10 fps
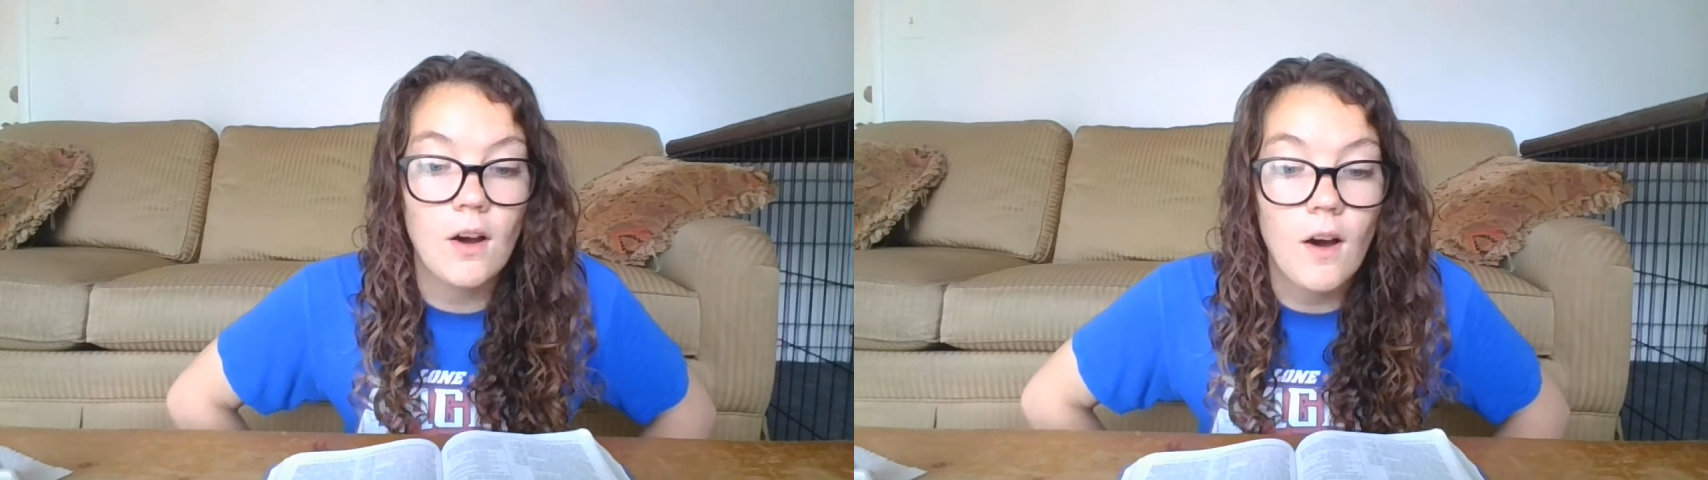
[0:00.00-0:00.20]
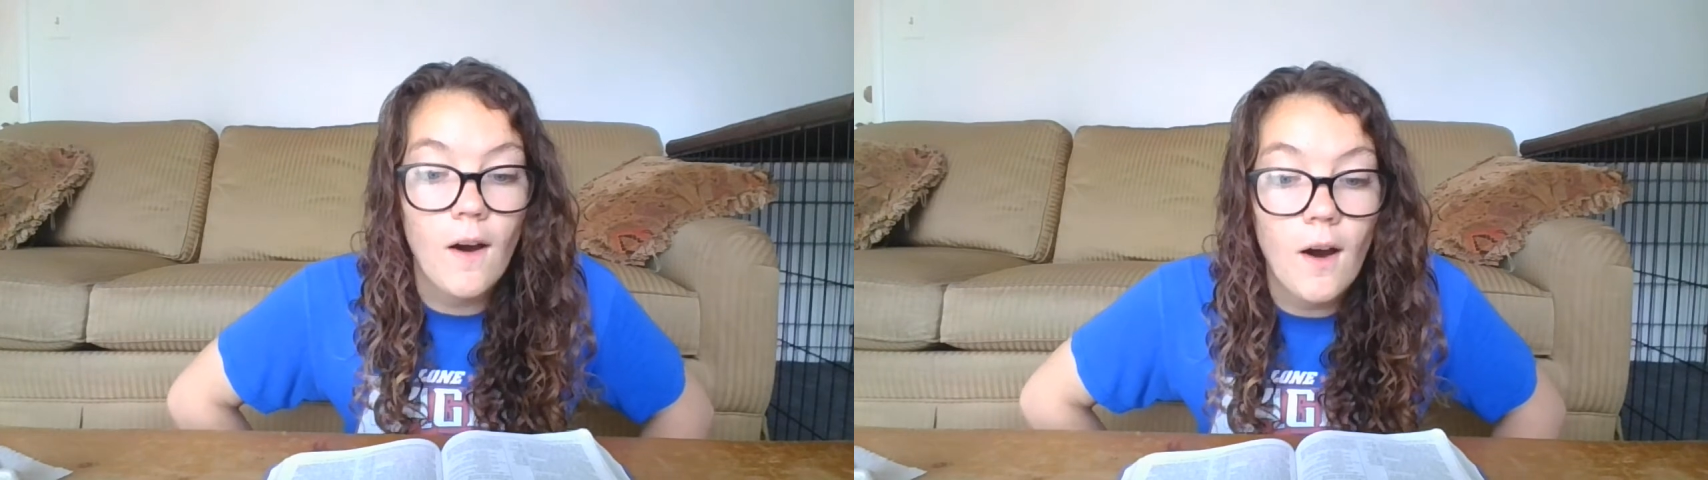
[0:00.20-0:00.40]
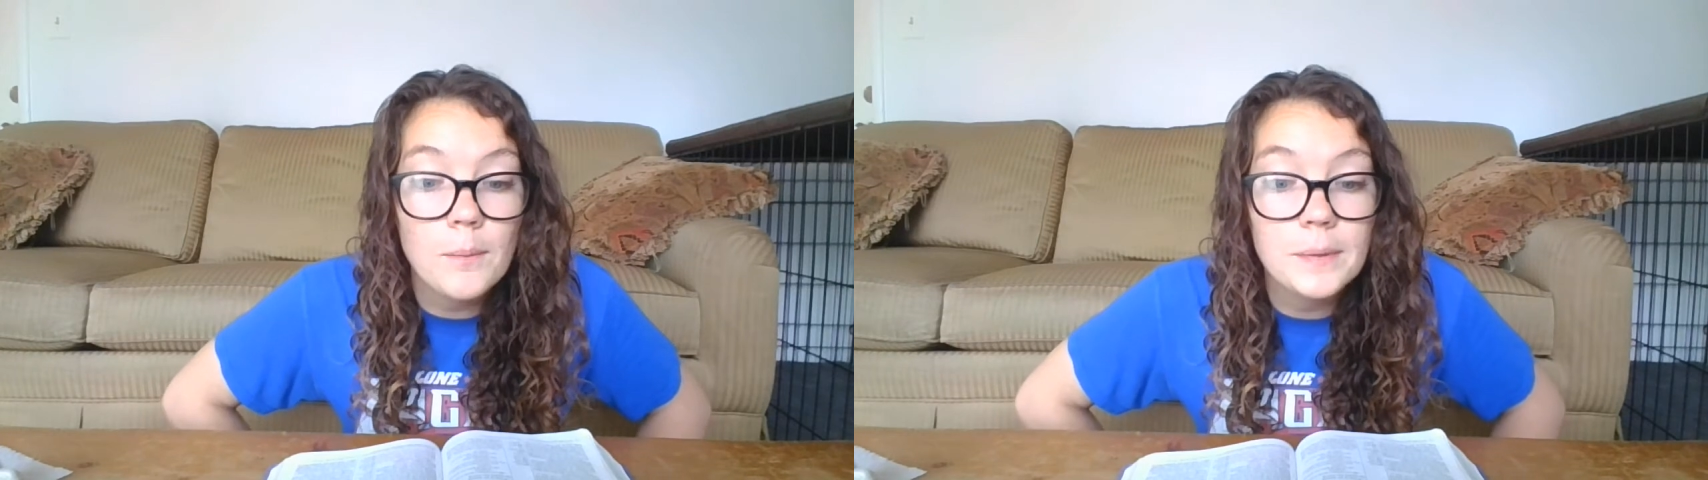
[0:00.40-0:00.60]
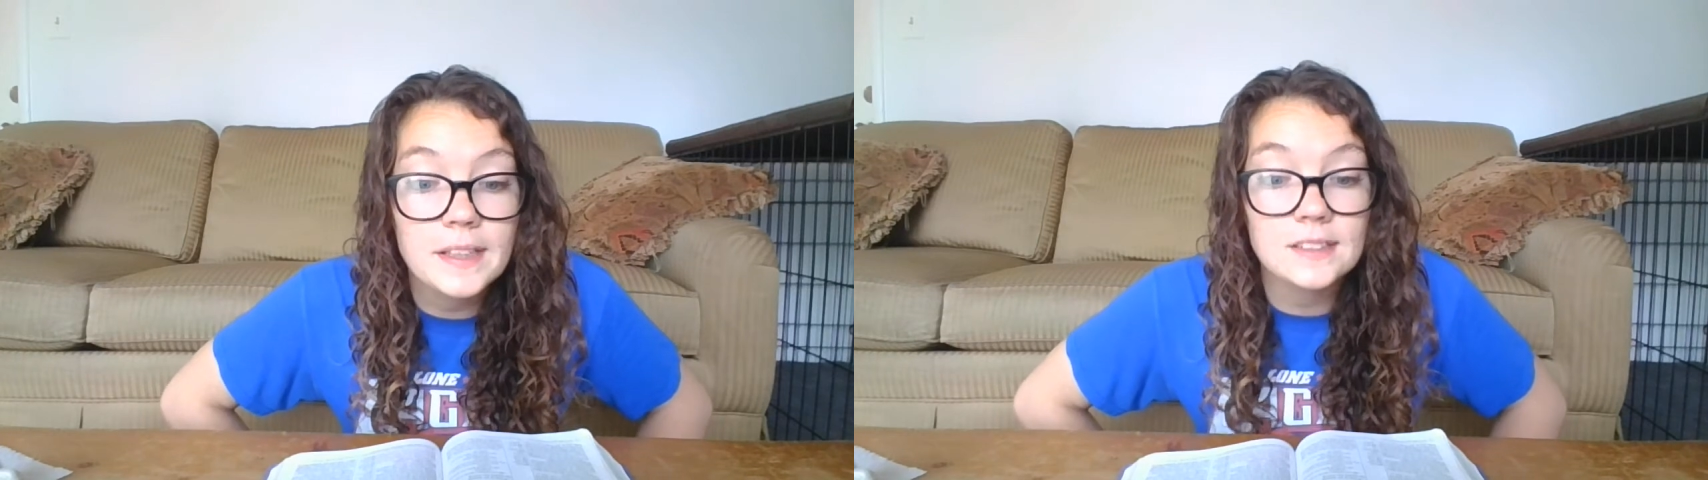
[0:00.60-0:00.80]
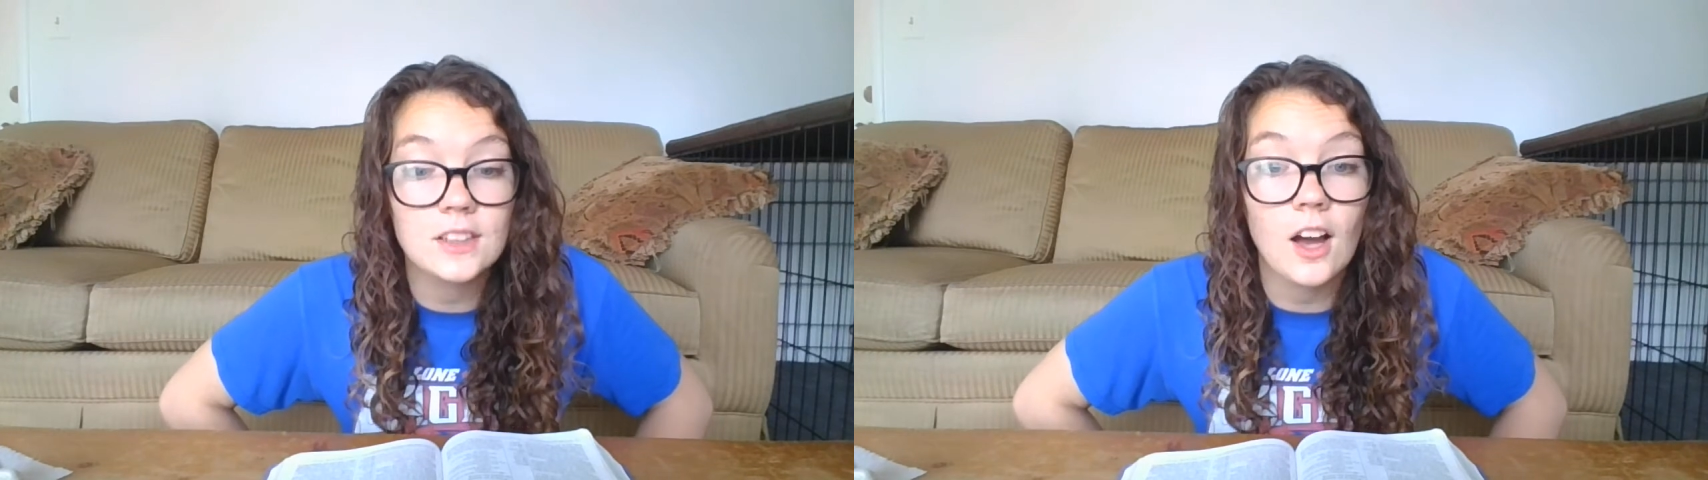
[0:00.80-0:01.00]
all
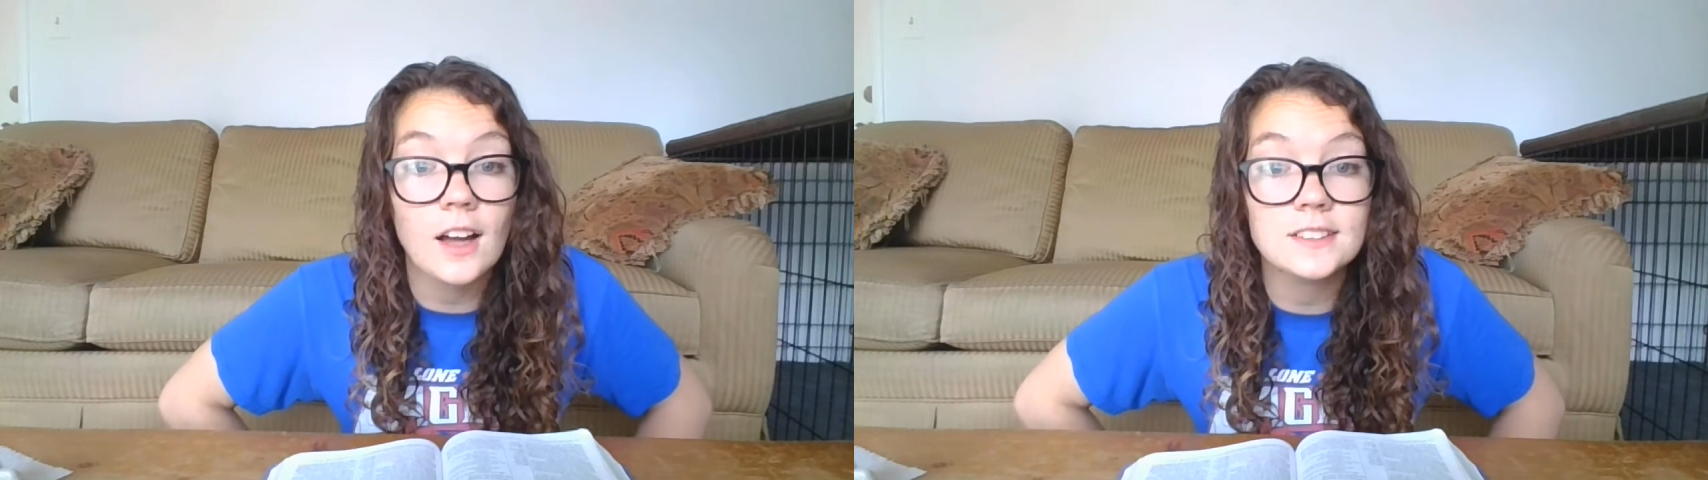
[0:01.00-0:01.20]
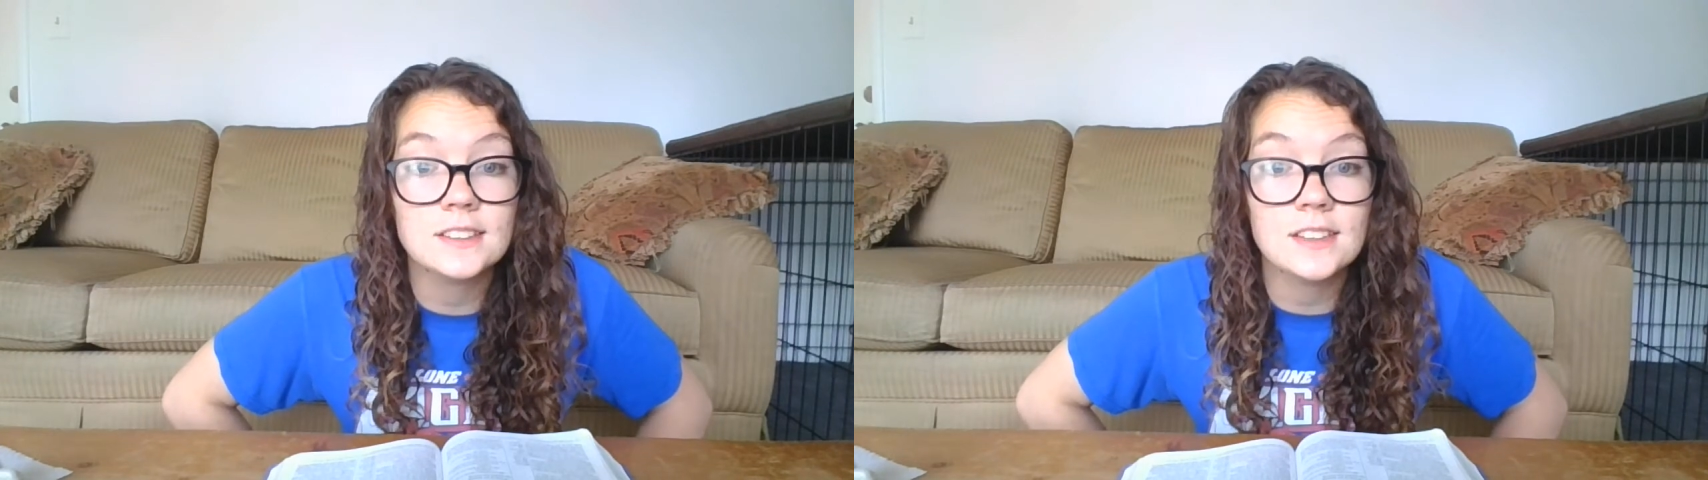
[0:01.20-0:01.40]
because God's